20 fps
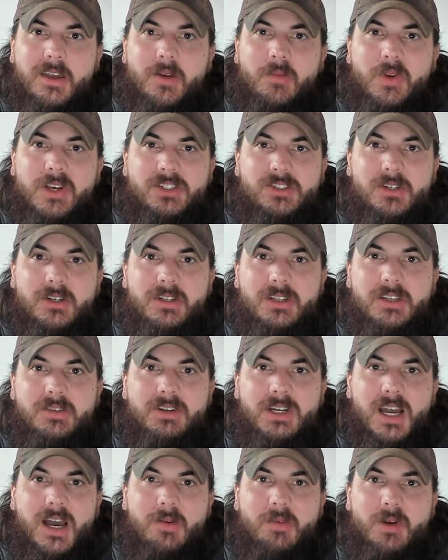And make sure to
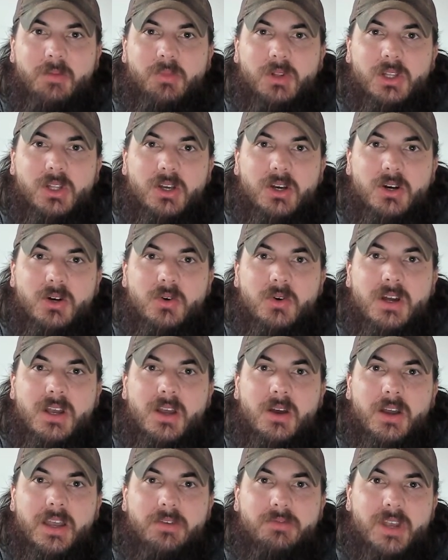leave a comment below
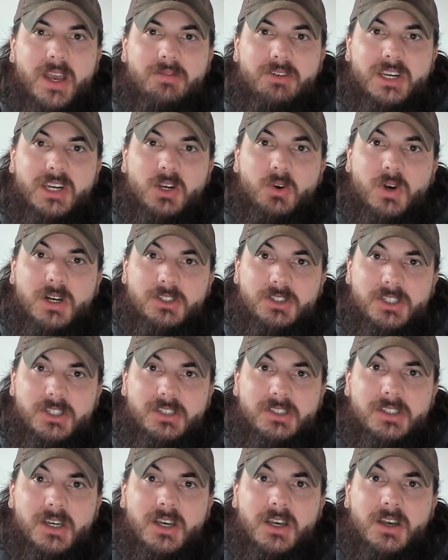if you have any
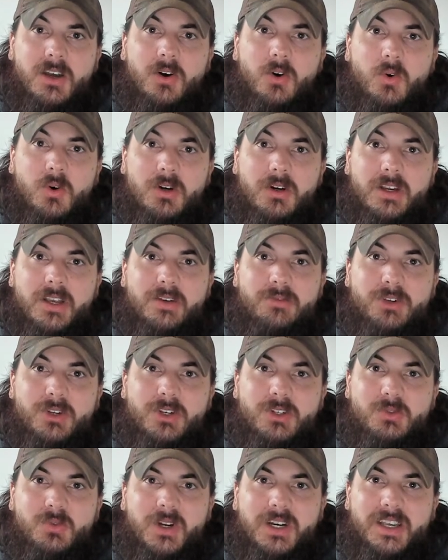questions or if you
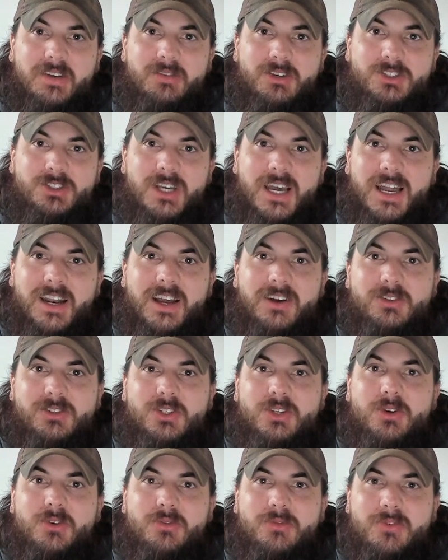just want to give a shout
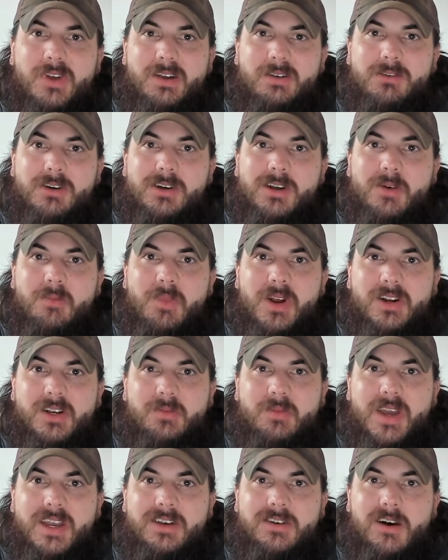out to your favorite
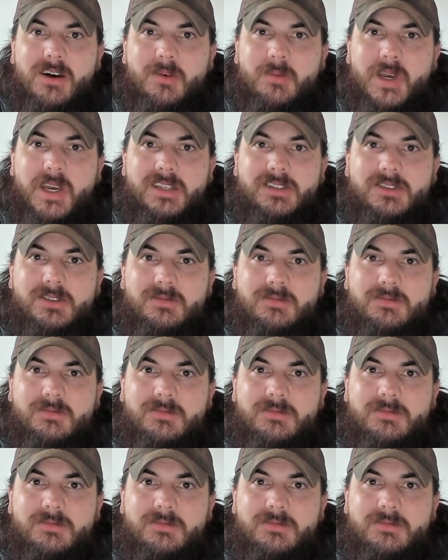American-made dog beds.